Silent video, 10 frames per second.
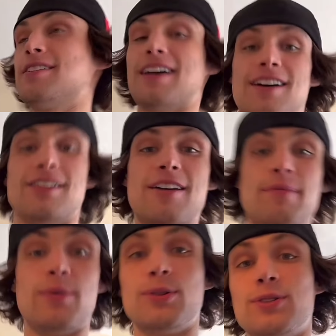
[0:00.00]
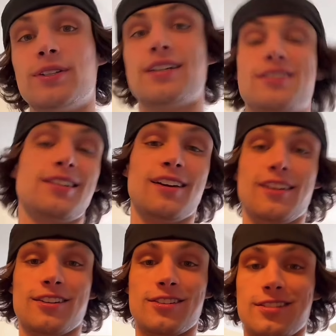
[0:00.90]
say hi live. Maybe we'll do a nice
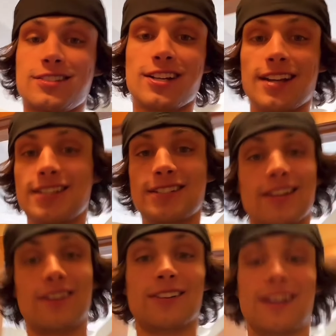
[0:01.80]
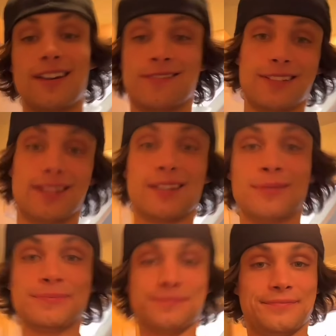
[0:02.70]
Chinese dinner live
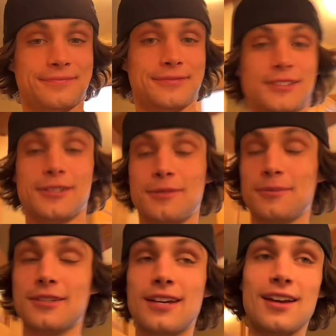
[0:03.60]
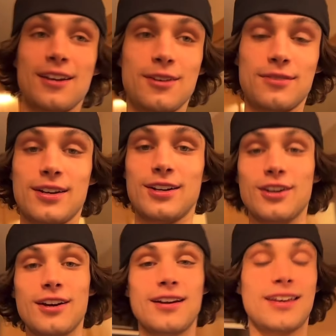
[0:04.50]
later. You know, it'll be
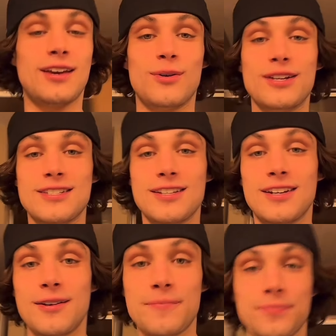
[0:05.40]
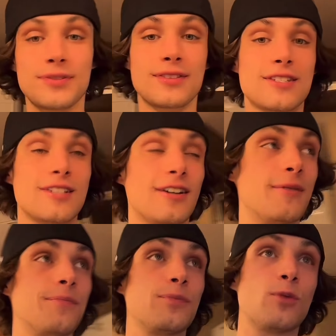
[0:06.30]
very good. I can't wait to eat it. It's
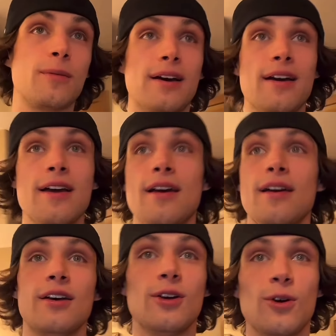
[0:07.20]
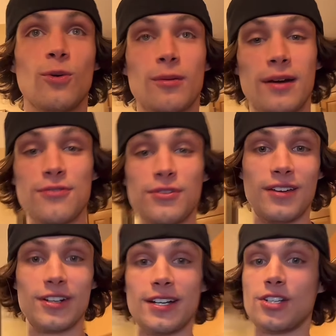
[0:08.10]
um, one of my one of my
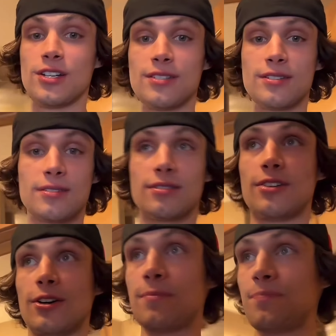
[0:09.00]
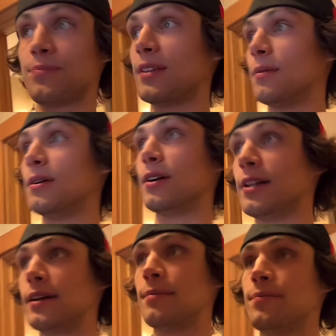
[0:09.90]
favorite dishes. So that'll be
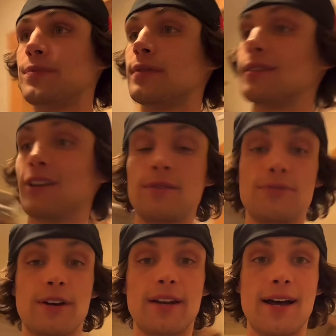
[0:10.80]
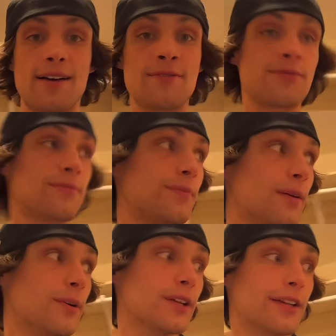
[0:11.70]
really that'll be fun to have.
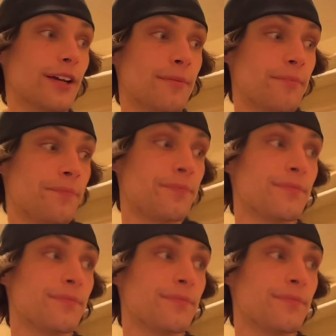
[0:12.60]
That'll be really good.